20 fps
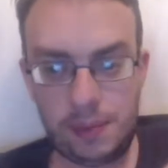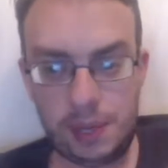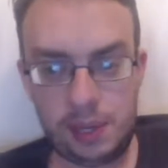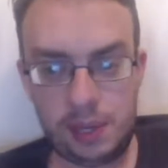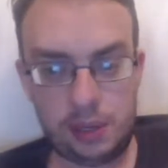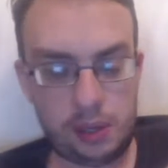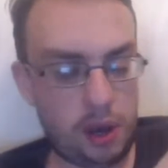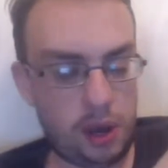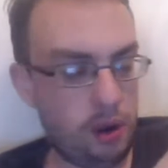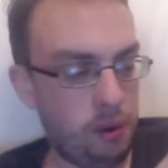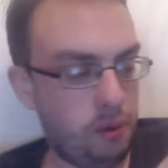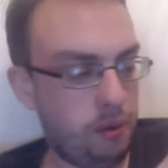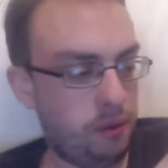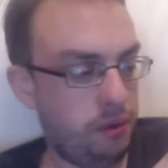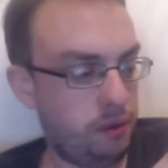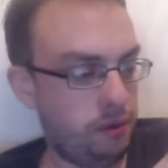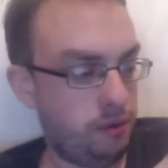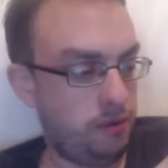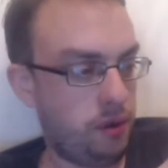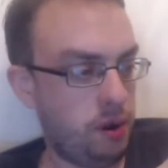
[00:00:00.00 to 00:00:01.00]
So
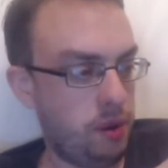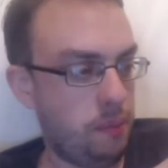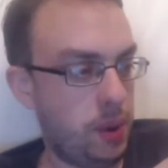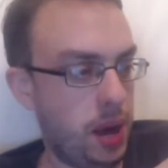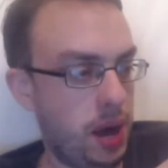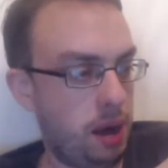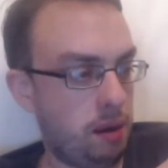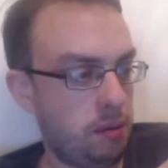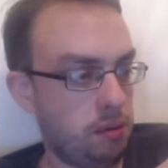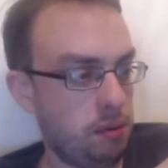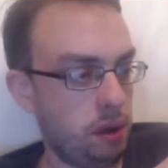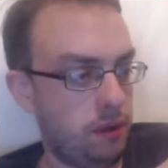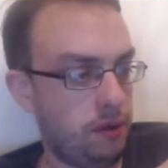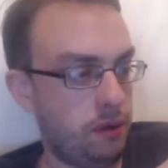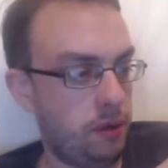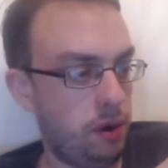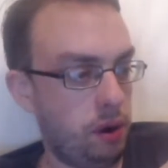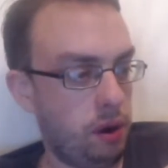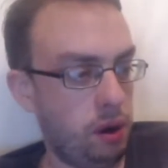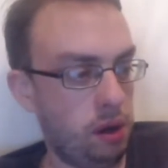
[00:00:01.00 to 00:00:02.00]
for a pound, I
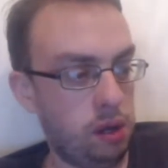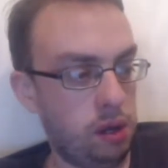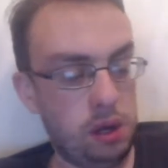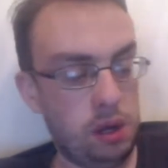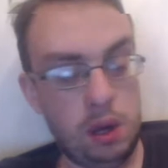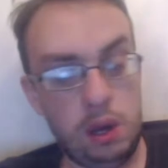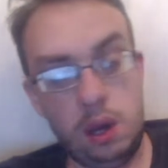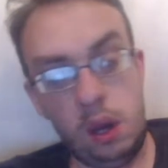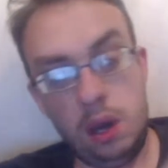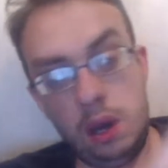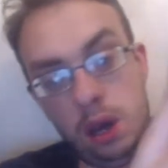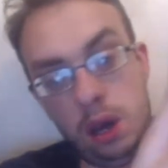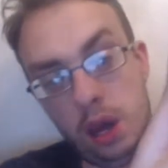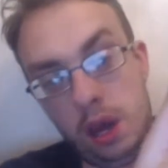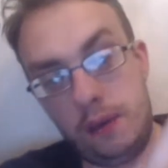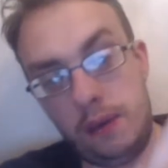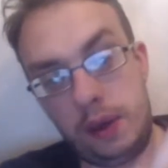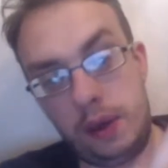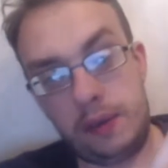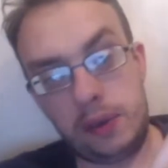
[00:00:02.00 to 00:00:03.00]
thought,
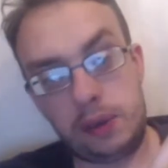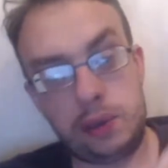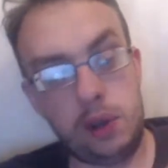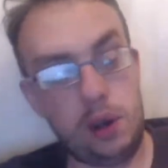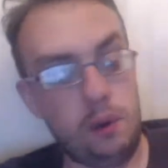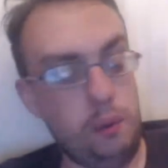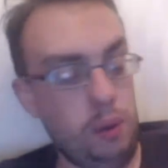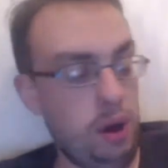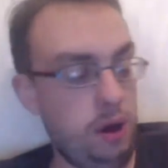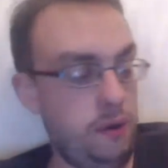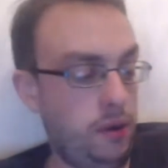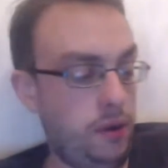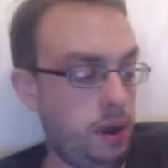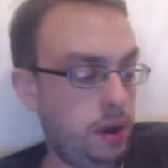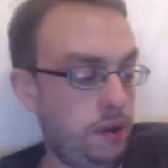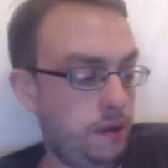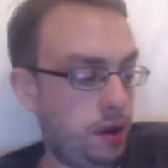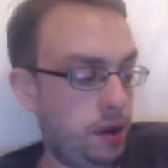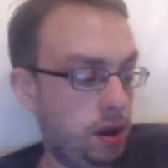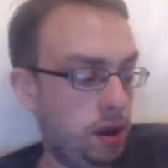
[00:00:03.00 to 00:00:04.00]
even if it's not worth
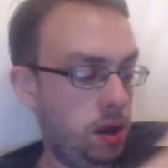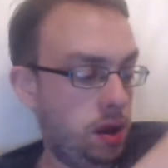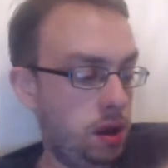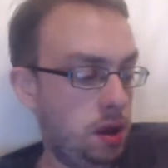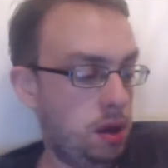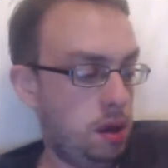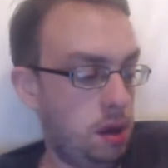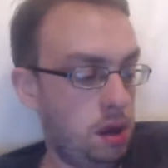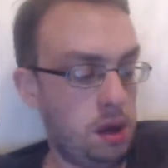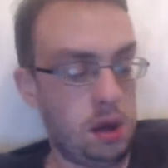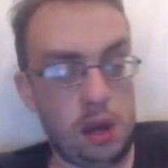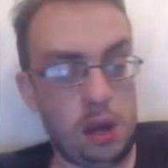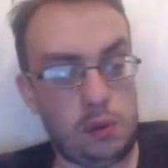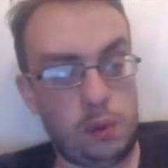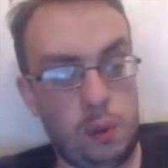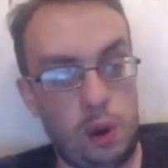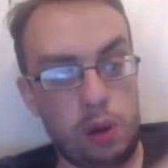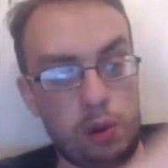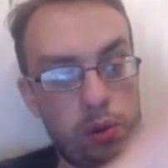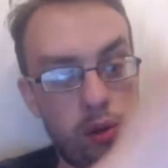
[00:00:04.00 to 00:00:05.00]
anything,
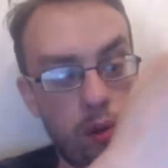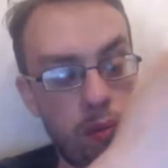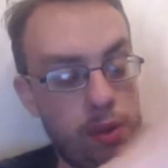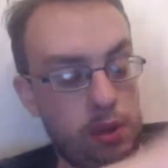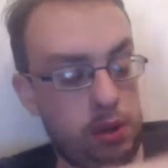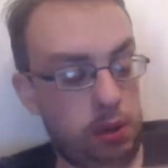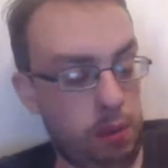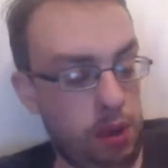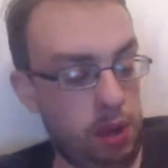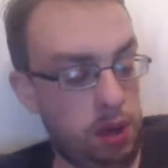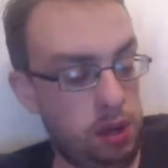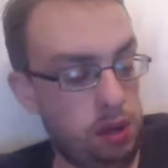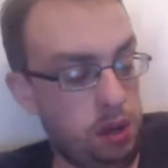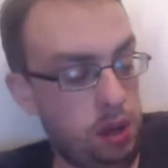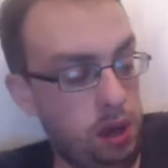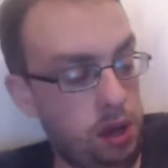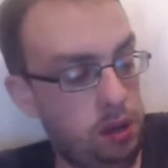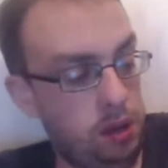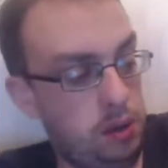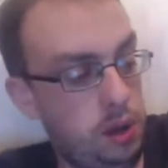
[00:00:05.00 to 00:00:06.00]
it's worth something to me, isn't
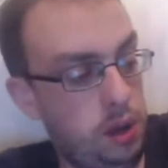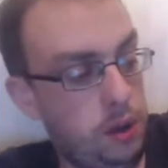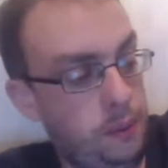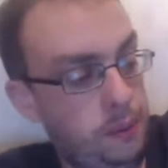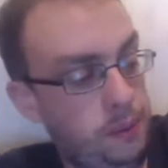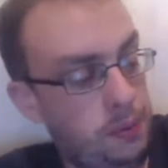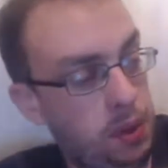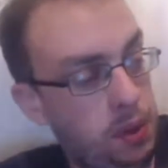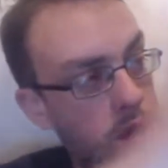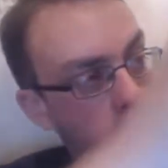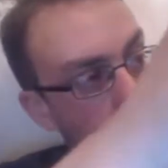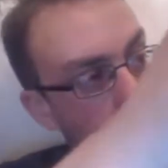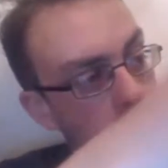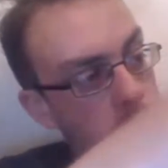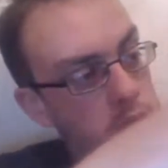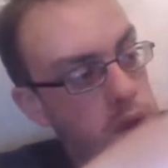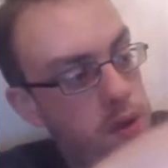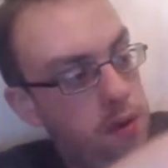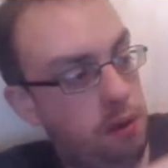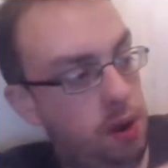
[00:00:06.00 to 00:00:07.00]
it? So
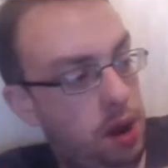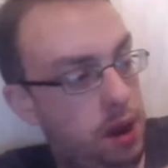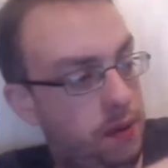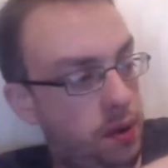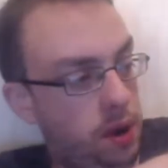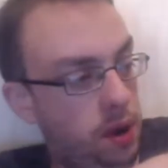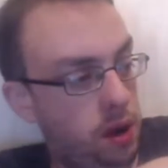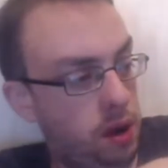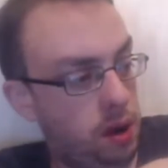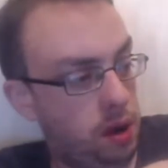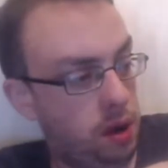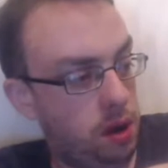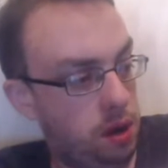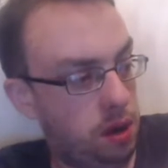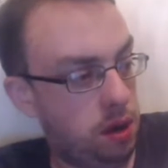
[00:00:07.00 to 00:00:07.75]
we'll have a look.